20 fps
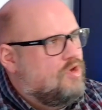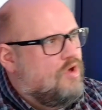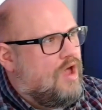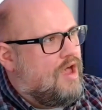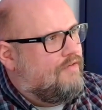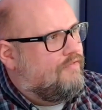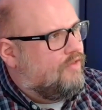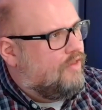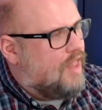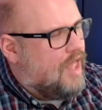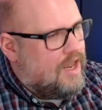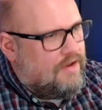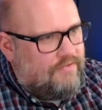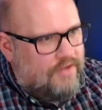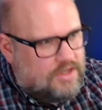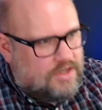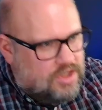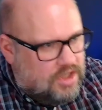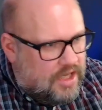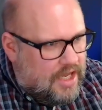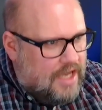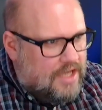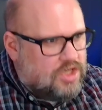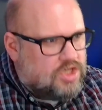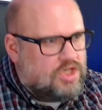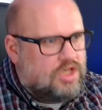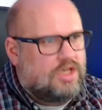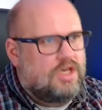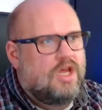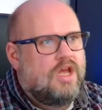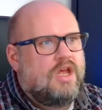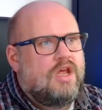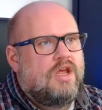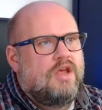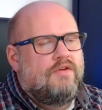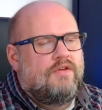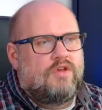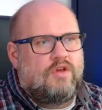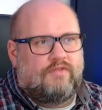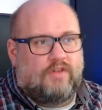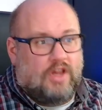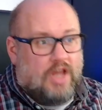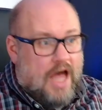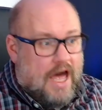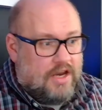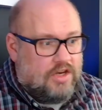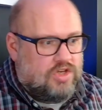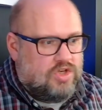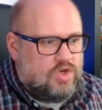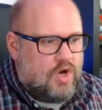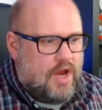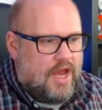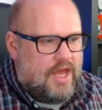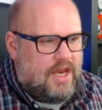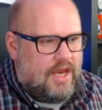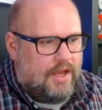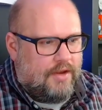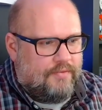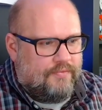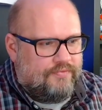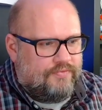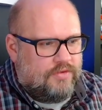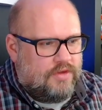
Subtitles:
you have a lot of education, you have a lot of training,